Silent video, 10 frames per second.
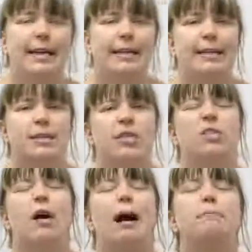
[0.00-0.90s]
is,
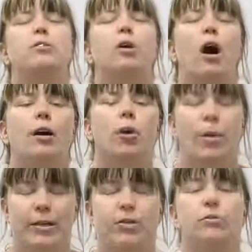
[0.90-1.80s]
so I'm not
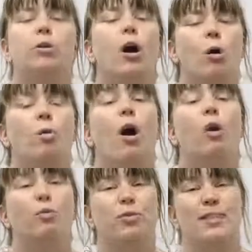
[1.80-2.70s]
going to go
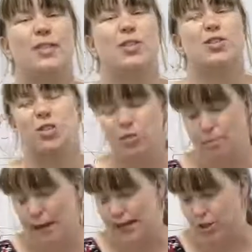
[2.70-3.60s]
over this too
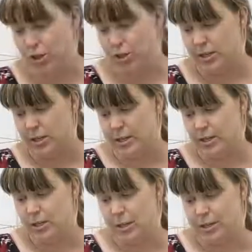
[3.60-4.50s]
much.
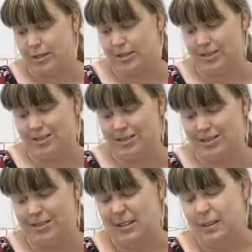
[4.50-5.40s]

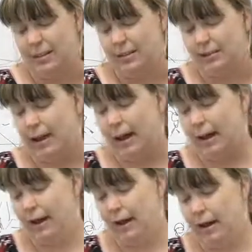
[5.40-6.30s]
So,
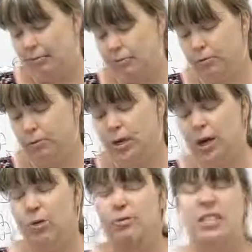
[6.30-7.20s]

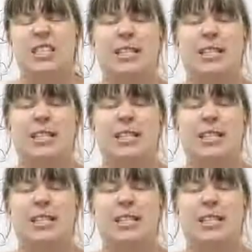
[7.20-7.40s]
road